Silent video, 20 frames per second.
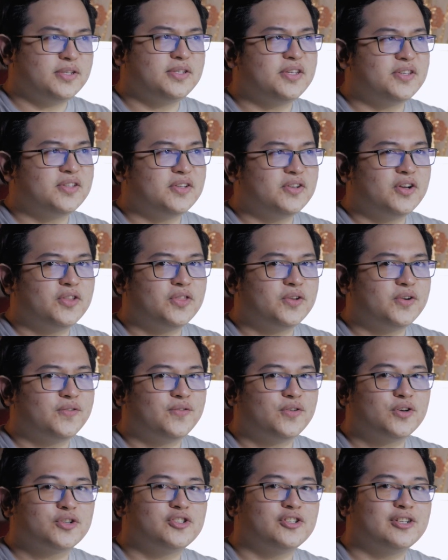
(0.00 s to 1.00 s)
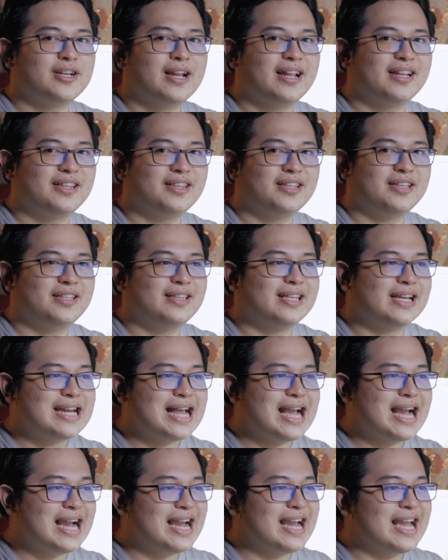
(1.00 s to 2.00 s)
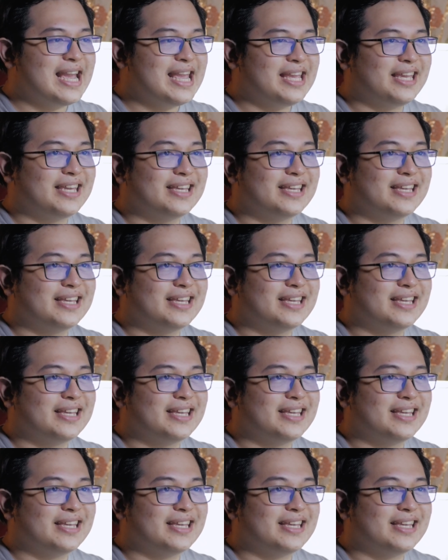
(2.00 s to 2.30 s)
is another functionality that I